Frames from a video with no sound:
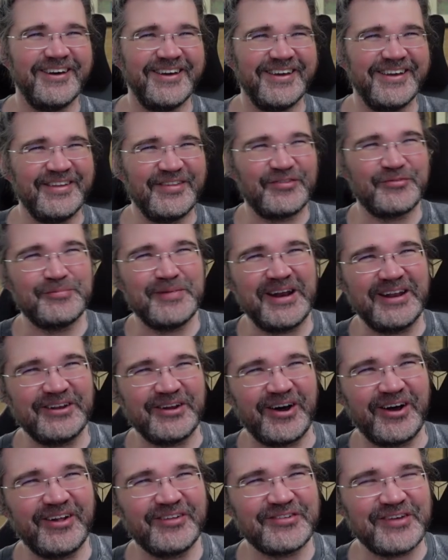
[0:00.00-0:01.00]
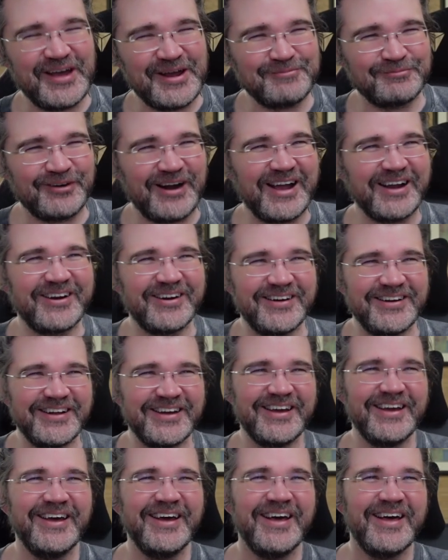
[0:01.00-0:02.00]
It's been an all-time
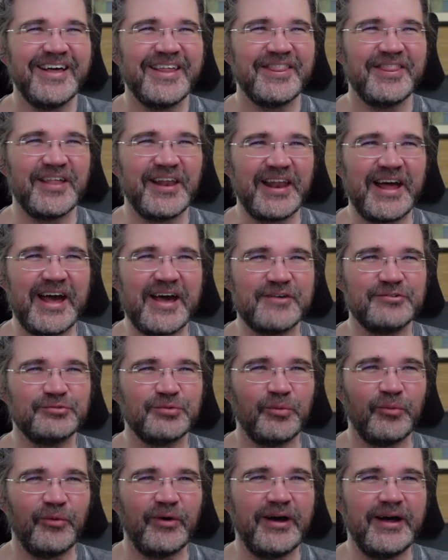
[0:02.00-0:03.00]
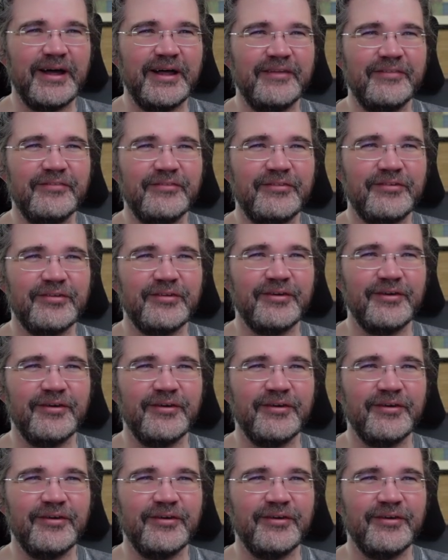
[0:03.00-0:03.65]
record the last 5